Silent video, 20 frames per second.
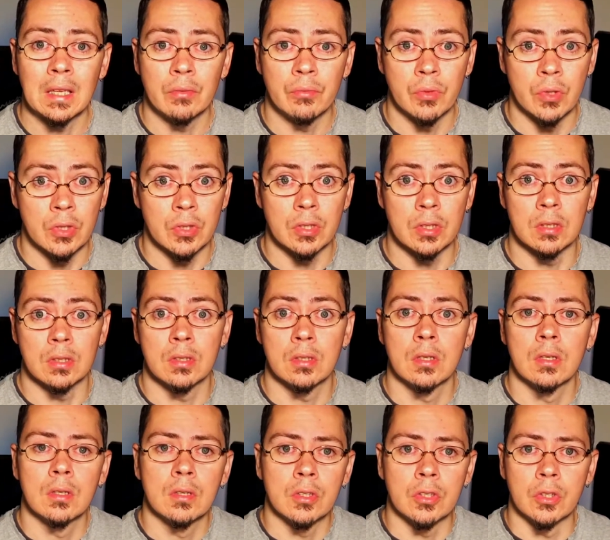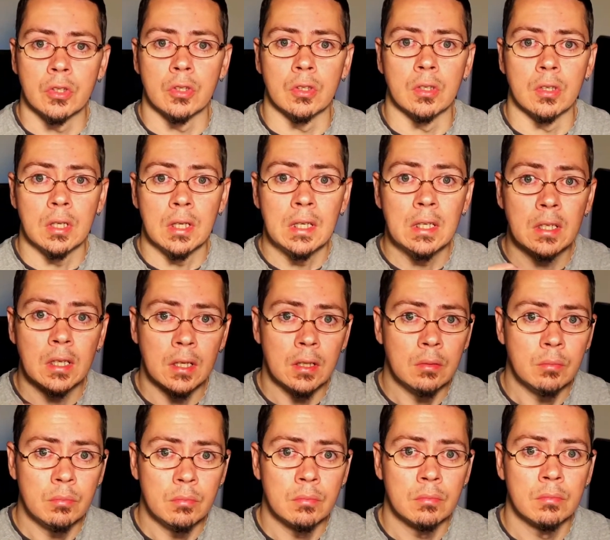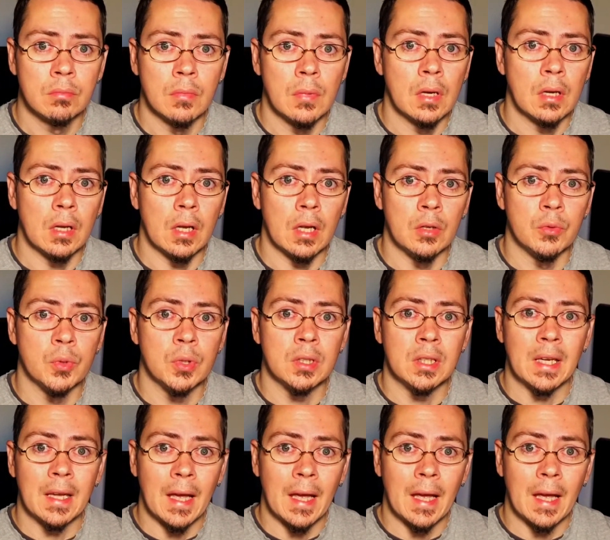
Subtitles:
versus your income, and really